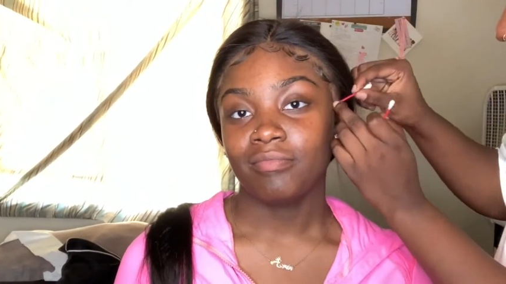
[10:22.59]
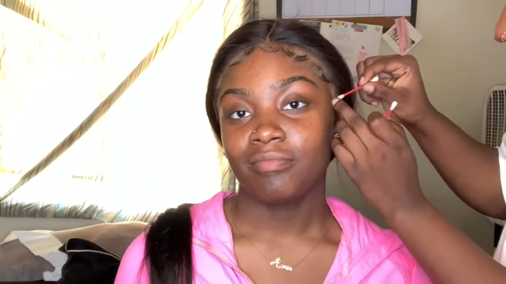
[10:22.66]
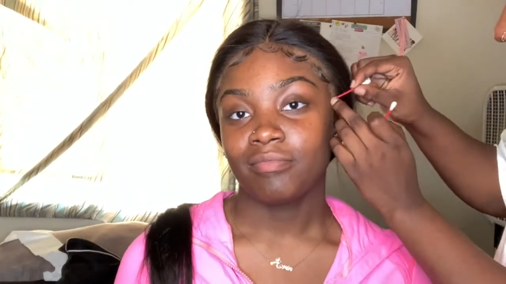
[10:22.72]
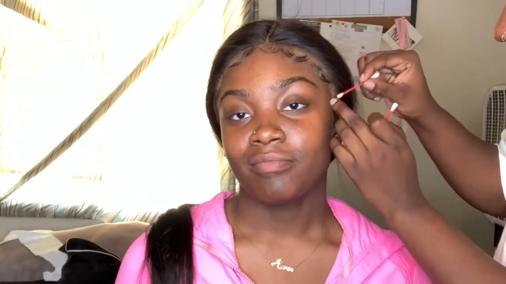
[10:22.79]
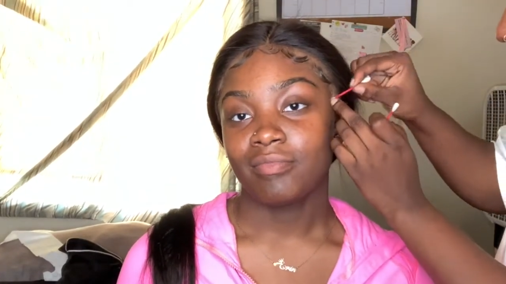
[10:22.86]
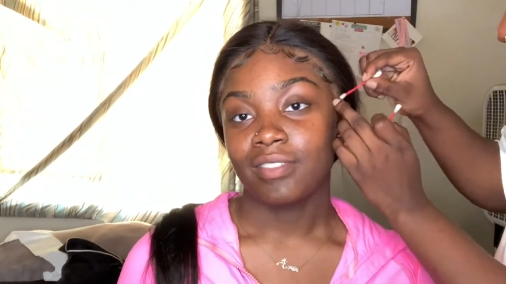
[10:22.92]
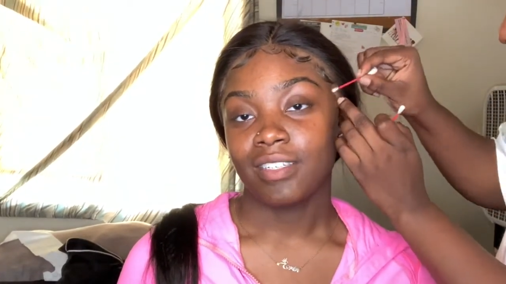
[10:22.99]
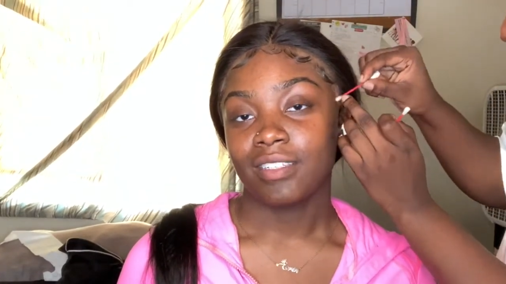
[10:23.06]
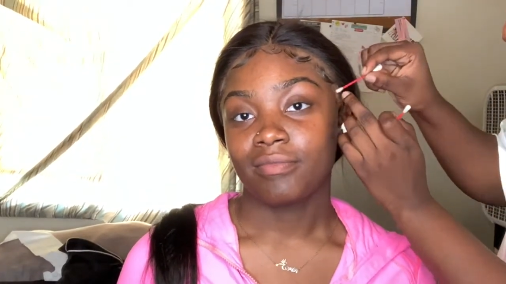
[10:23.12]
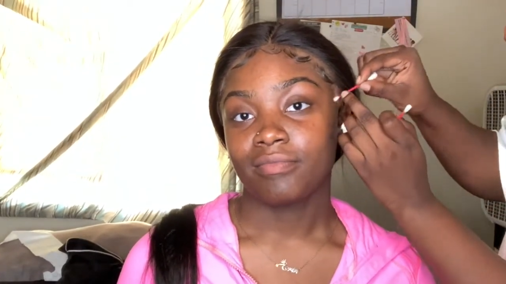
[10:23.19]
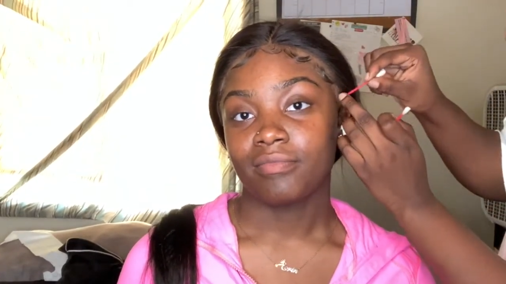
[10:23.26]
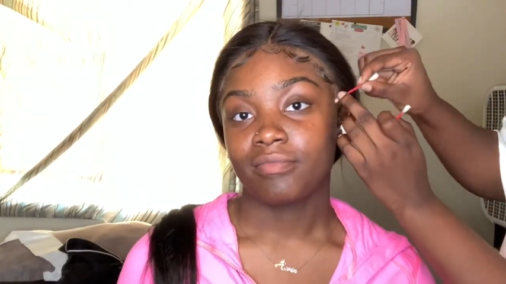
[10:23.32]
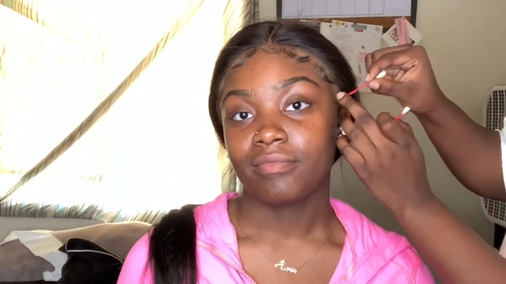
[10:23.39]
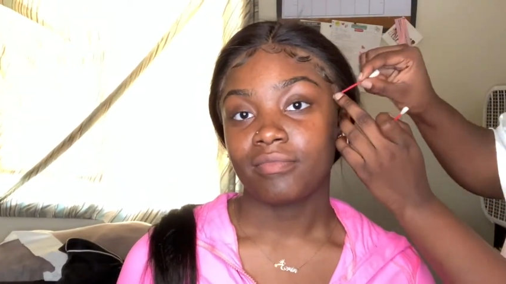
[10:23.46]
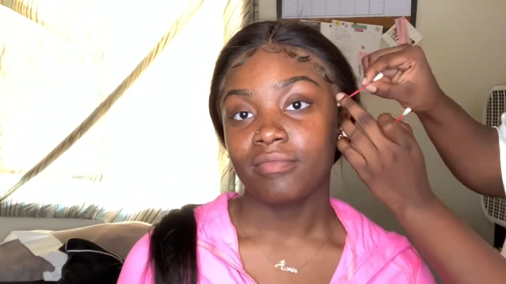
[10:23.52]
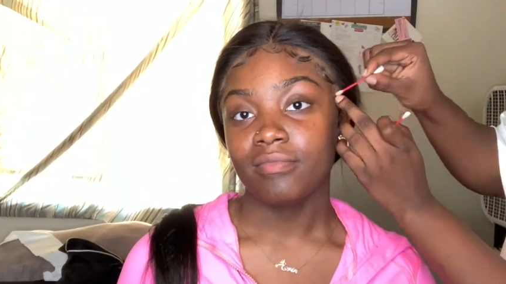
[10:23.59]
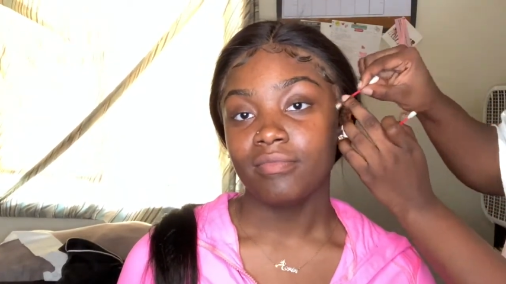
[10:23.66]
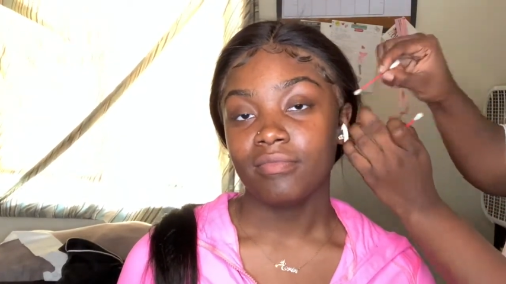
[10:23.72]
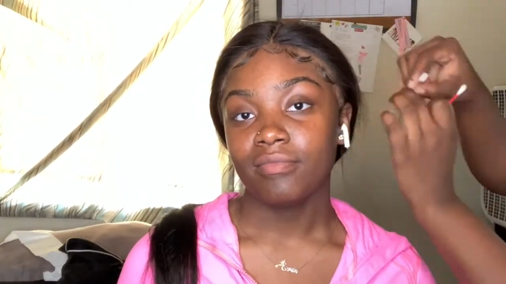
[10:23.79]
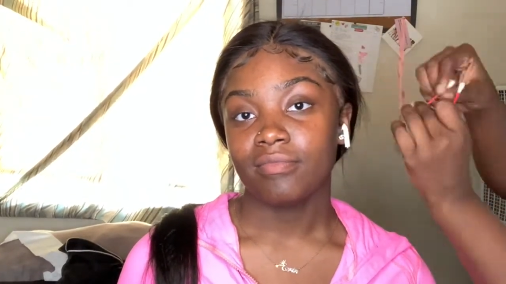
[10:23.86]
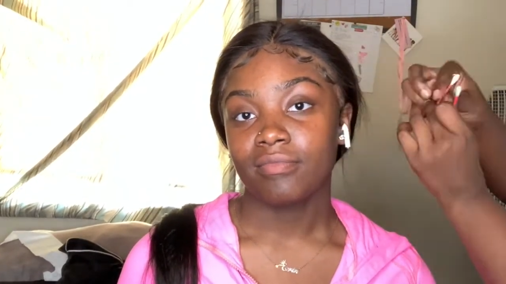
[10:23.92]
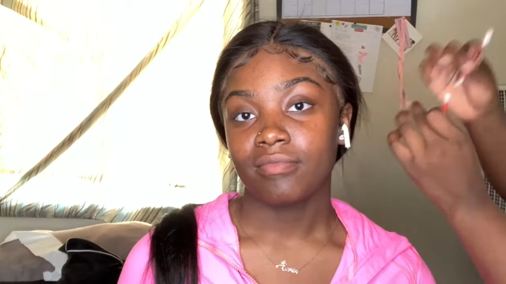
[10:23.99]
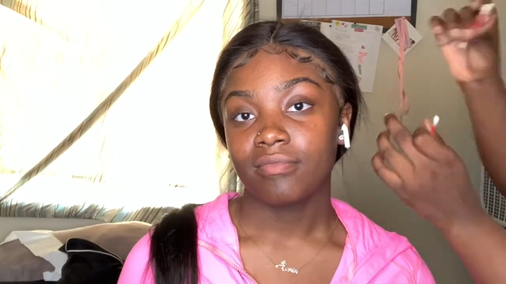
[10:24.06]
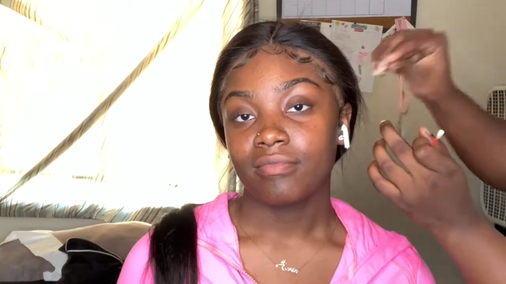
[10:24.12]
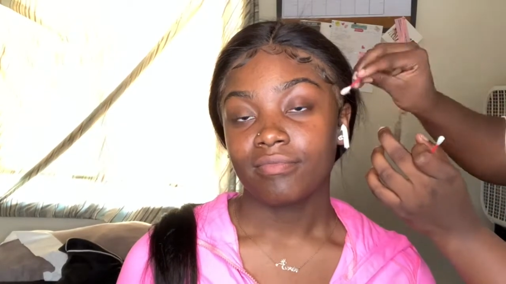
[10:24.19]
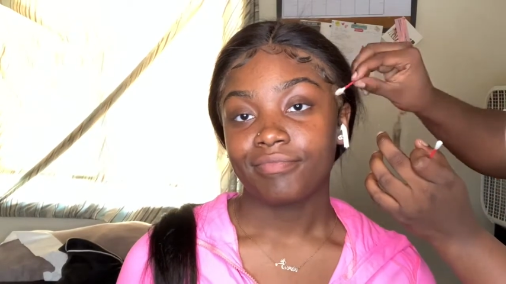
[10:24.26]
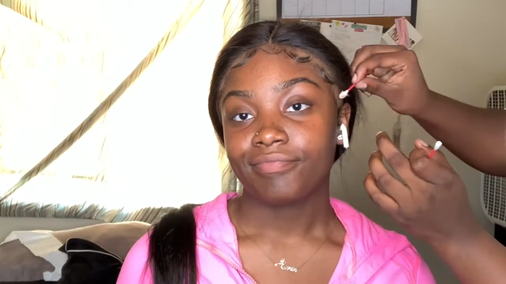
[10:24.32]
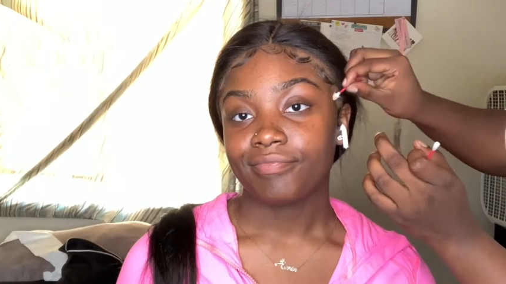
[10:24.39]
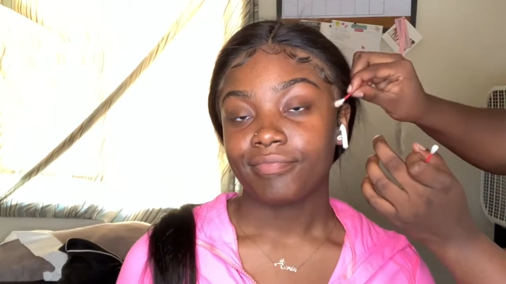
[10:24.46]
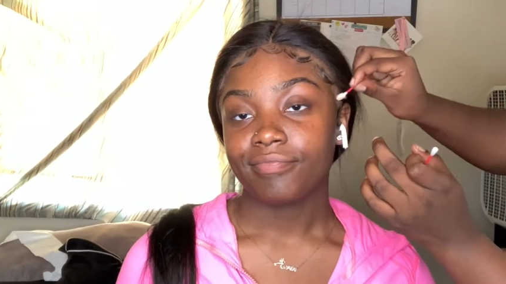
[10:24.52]
the excess Got2b glue
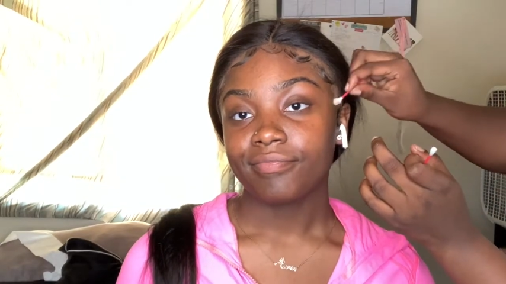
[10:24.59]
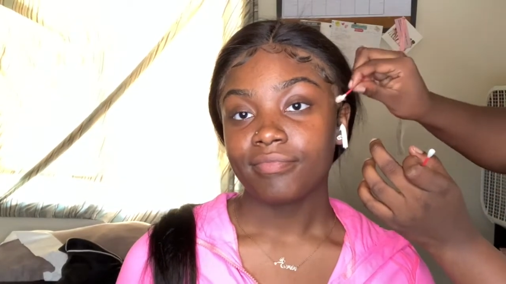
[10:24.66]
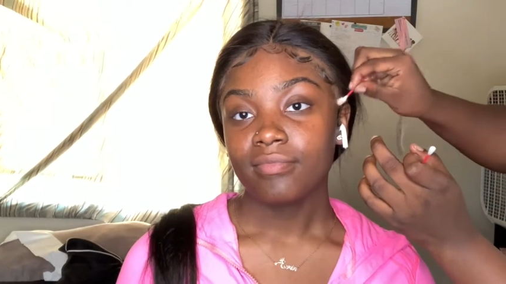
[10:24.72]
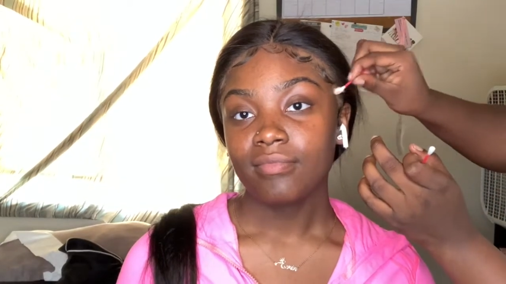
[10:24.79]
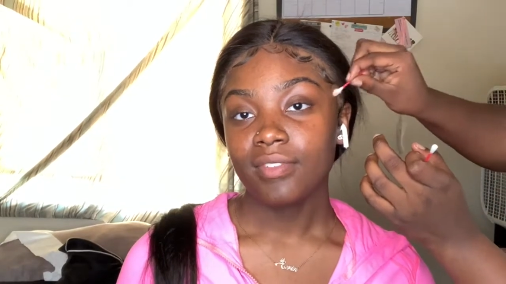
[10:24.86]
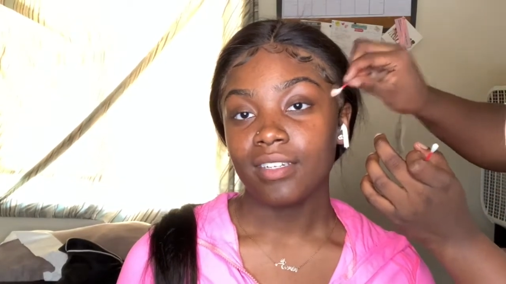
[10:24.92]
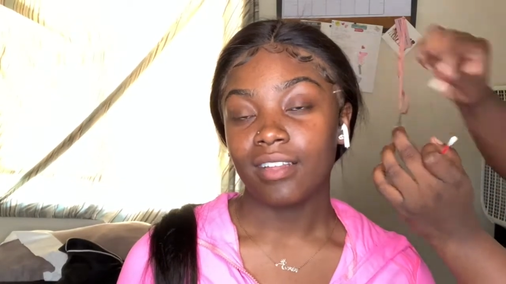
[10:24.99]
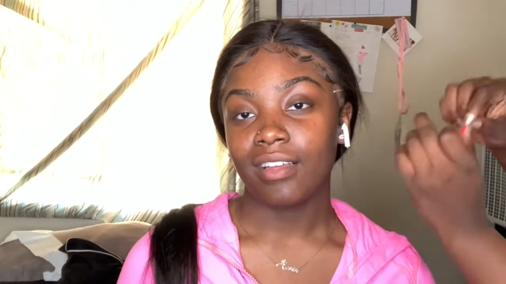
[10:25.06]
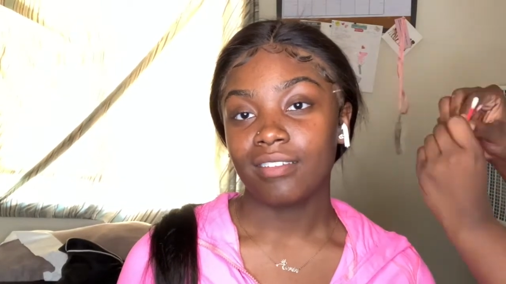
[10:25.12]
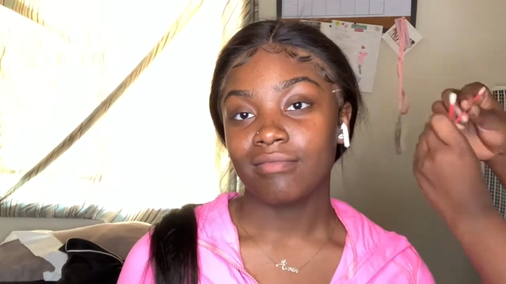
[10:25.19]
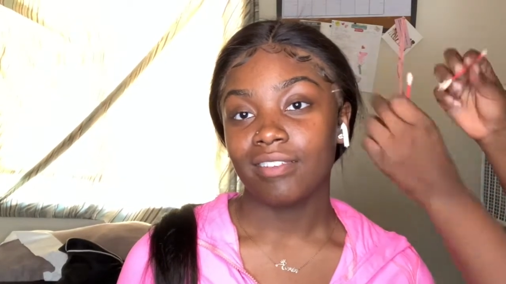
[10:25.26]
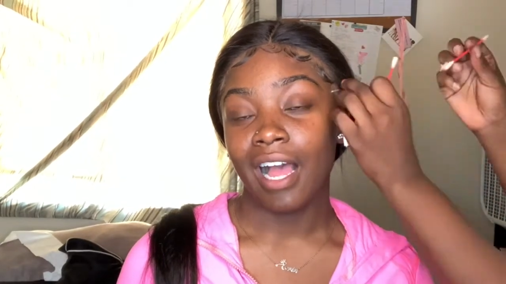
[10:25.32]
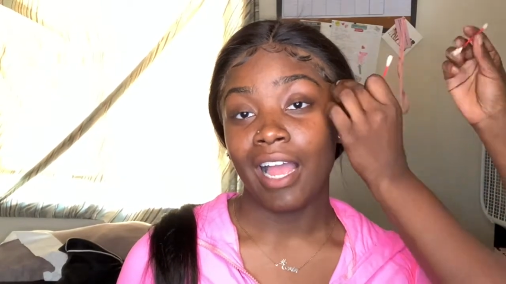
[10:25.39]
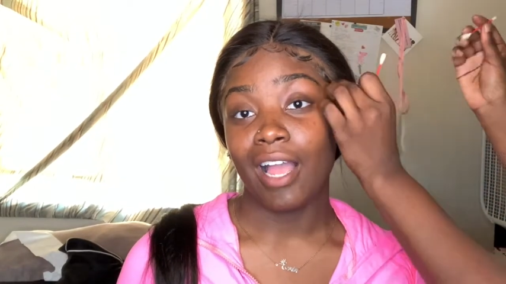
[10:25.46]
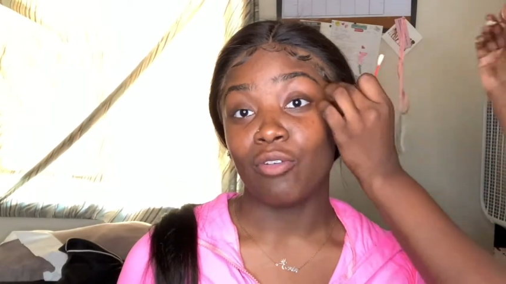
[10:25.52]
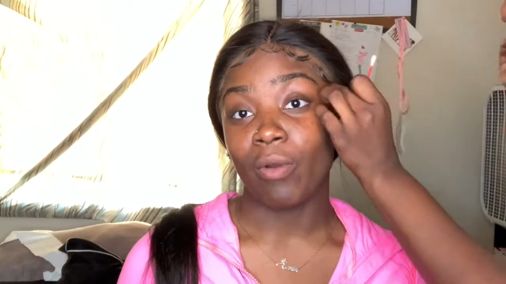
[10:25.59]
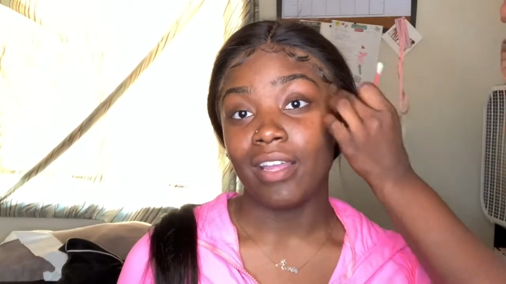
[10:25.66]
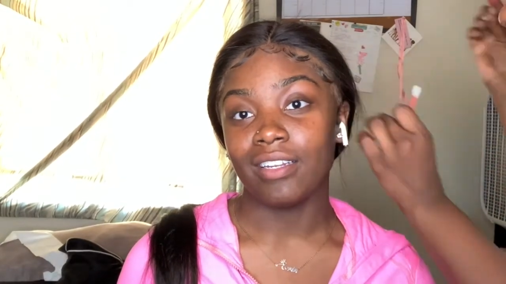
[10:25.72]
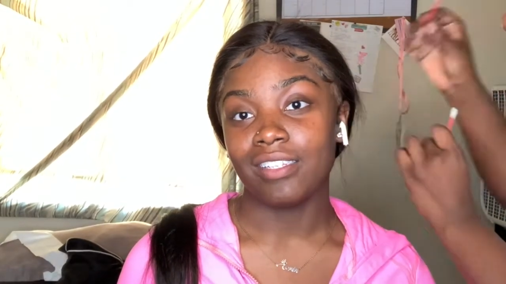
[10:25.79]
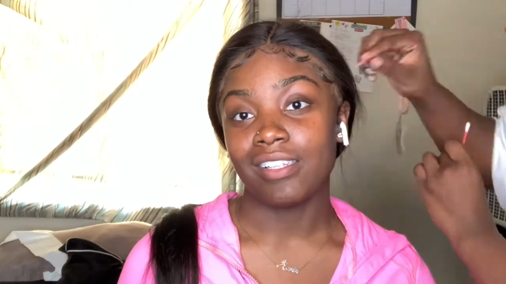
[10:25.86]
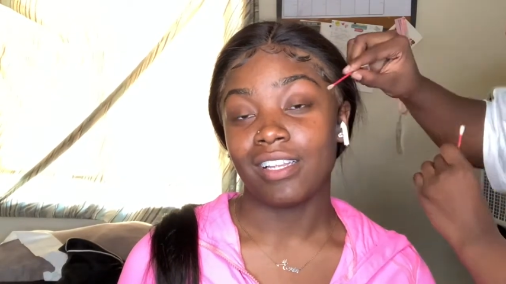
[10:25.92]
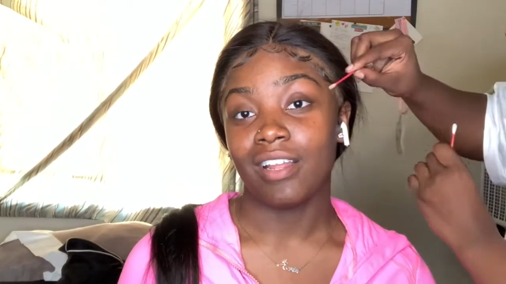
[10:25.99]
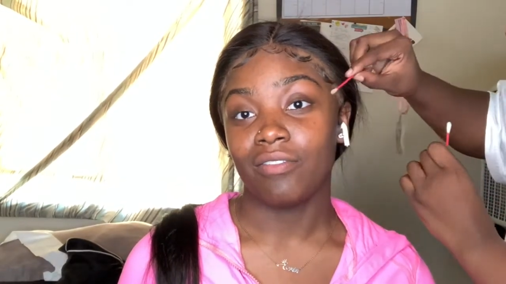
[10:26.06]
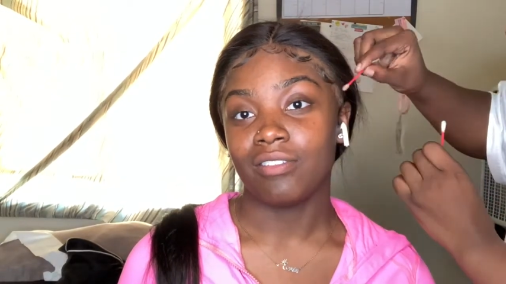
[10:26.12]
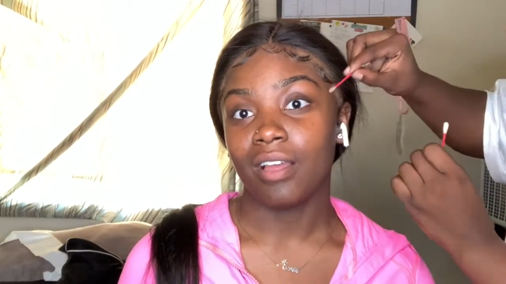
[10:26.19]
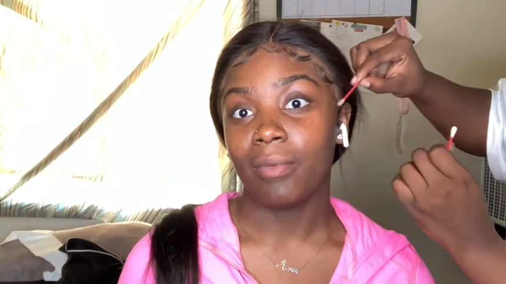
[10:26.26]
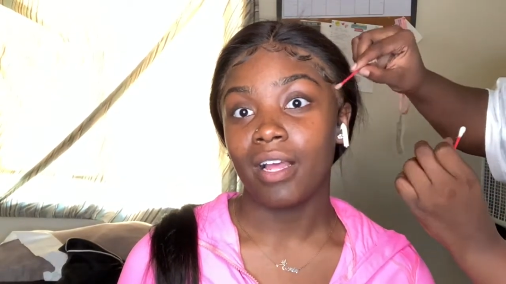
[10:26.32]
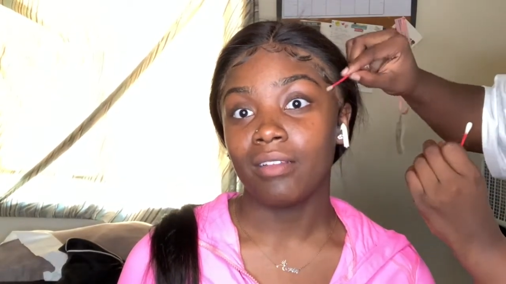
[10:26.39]
with just some alcohol and Q-tips.